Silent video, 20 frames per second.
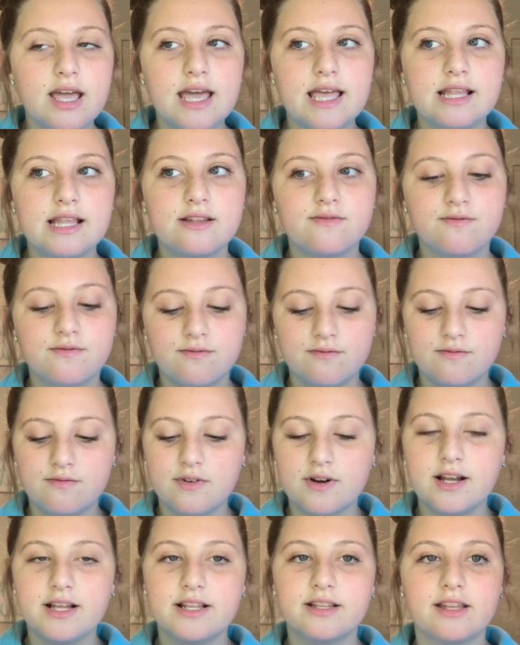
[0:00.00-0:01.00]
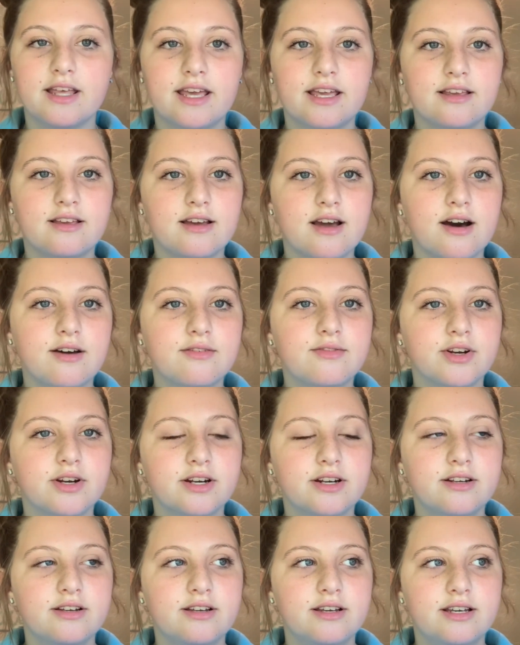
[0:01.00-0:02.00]
and the front like
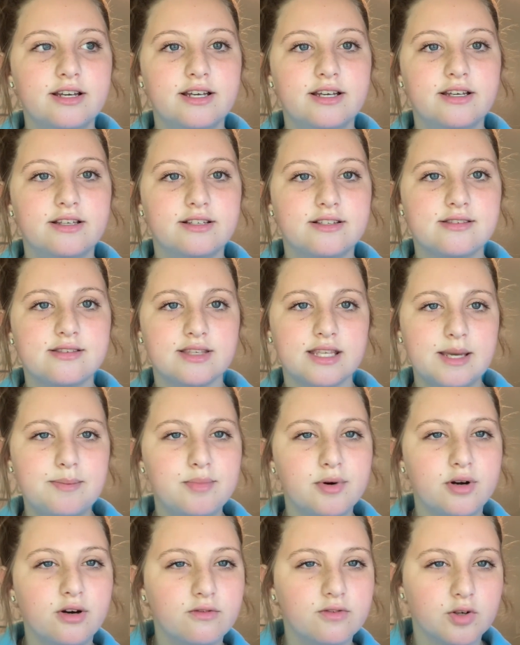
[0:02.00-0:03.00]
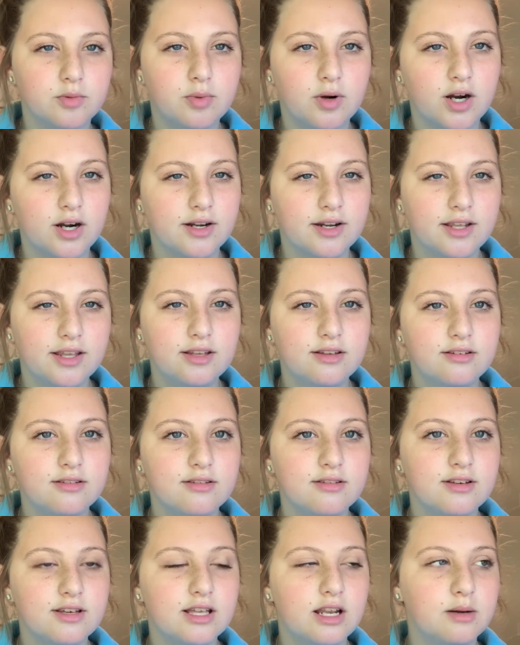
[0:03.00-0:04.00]
cover is sleepover party,
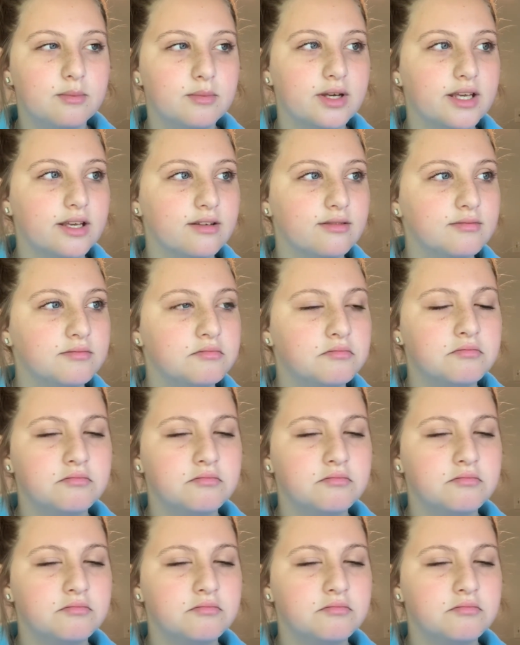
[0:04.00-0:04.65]
and I'm like,